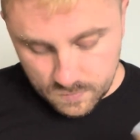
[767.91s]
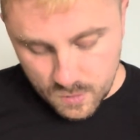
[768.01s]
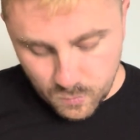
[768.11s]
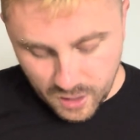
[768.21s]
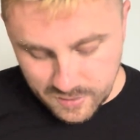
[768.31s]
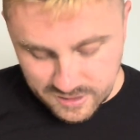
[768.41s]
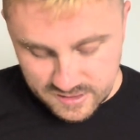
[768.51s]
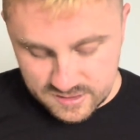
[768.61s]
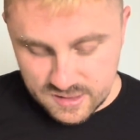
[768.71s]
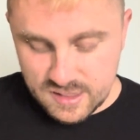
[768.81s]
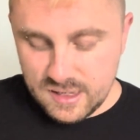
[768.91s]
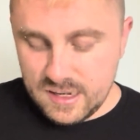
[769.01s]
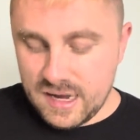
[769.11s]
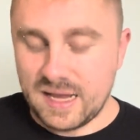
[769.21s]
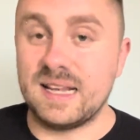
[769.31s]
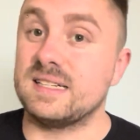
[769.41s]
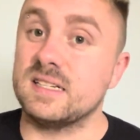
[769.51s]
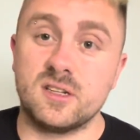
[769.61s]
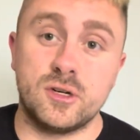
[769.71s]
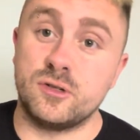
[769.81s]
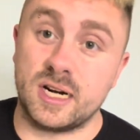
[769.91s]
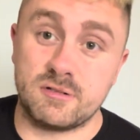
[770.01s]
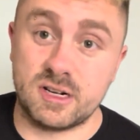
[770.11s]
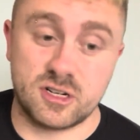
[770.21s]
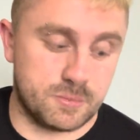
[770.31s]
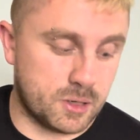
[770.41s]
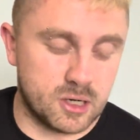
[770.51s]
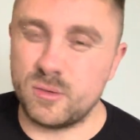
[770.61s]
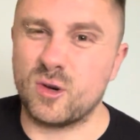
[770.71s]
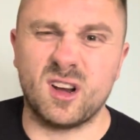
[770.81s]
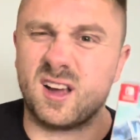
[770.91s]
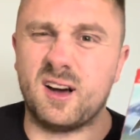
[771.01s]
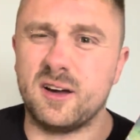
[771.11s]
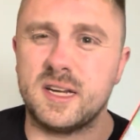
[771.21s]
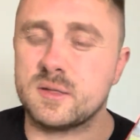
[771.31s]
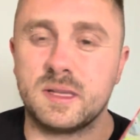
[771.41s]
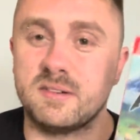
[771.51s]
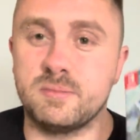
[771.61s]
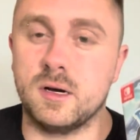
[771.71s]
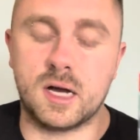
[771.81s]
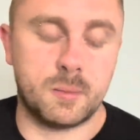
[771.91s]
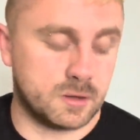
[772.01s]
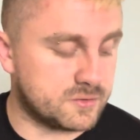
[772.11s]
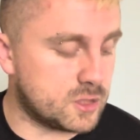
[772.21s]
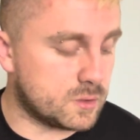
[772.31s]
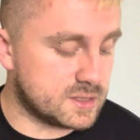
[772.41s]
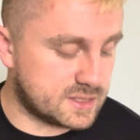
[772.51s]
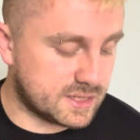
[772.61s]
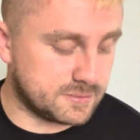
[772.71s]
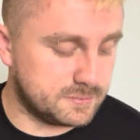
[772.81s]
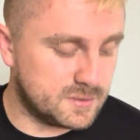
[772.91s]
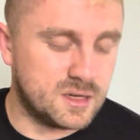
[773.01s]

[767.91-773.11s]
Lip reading: Whereas, unless it's a new generation of Pokemon, or like Arceus, where they've put a couple of new ones in,